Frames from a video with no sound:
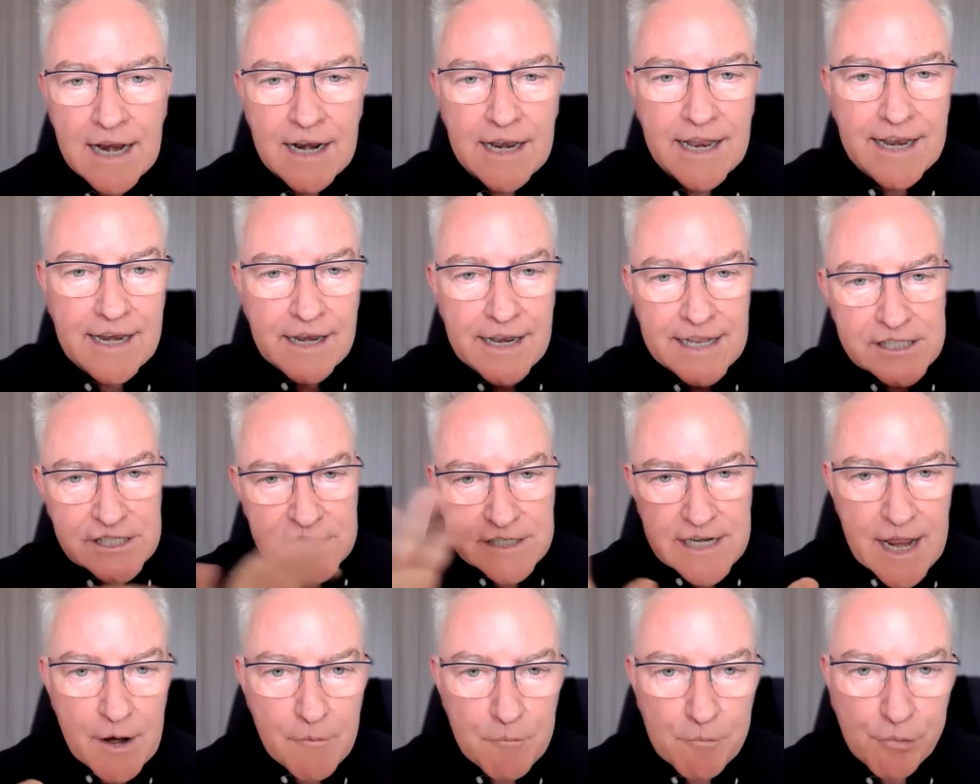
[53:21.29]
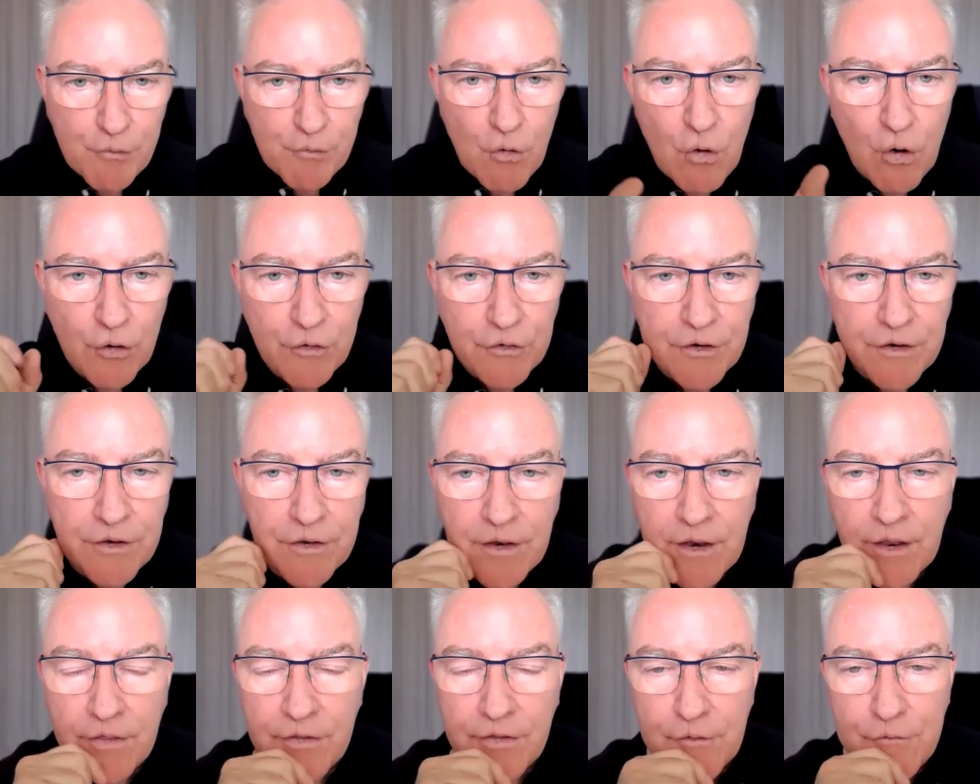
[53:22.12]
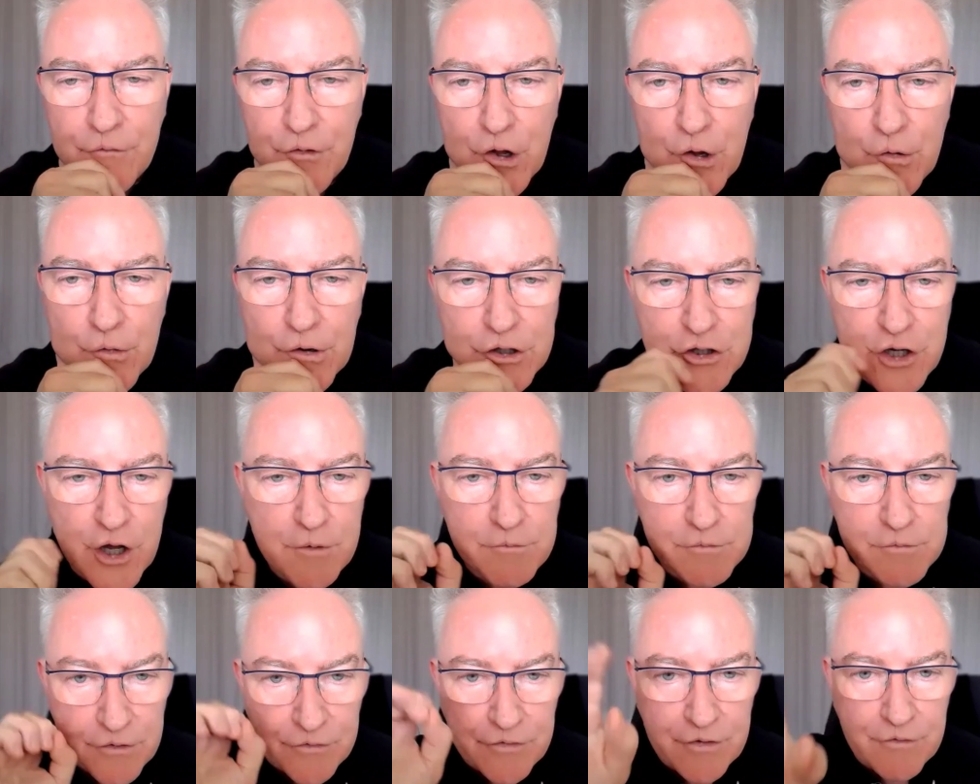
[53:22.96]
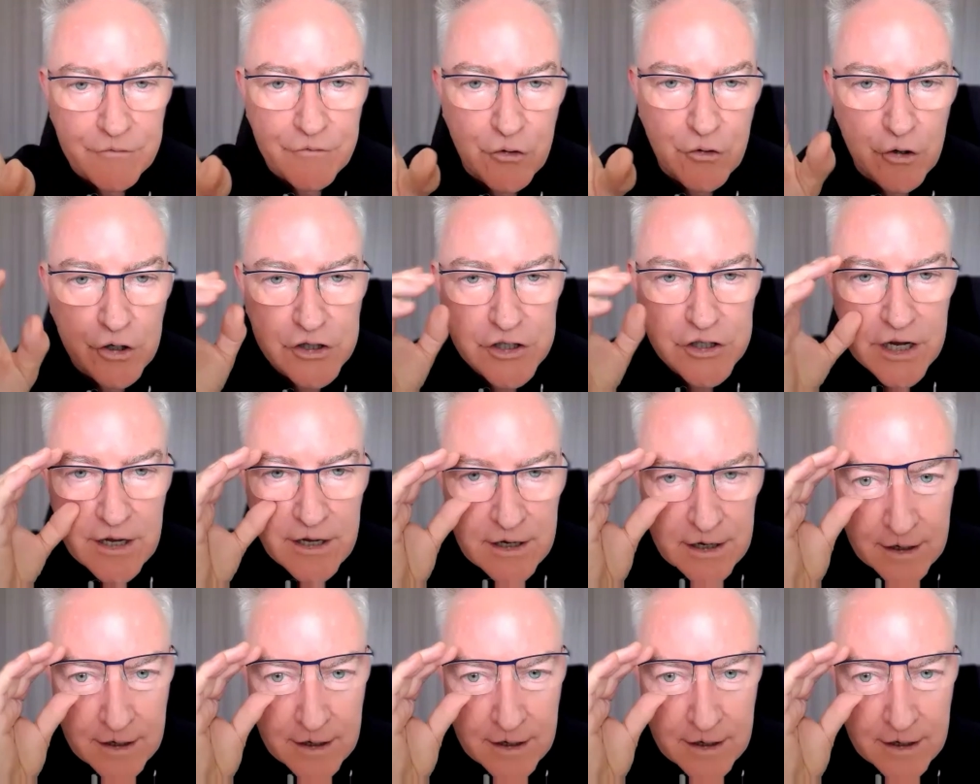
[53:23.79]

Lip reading: Let's now broaden the view in terms of the future,